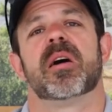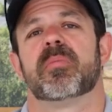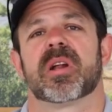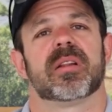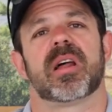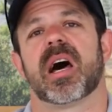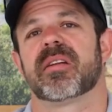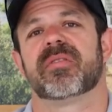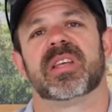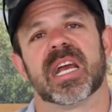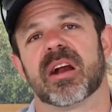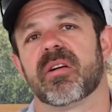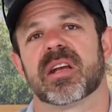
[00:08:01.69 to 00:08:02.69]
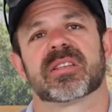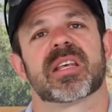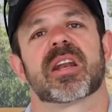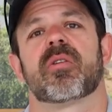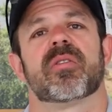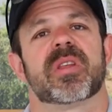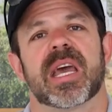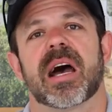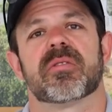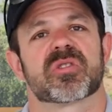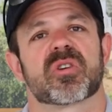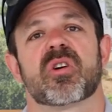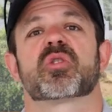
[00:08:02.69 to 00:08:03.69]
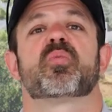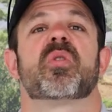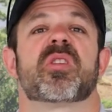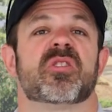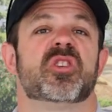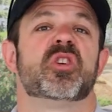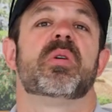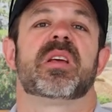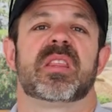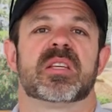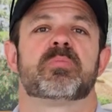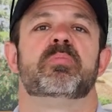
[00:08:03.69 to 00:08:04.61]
But a lot of the areas that are on the outskirts where they're doing these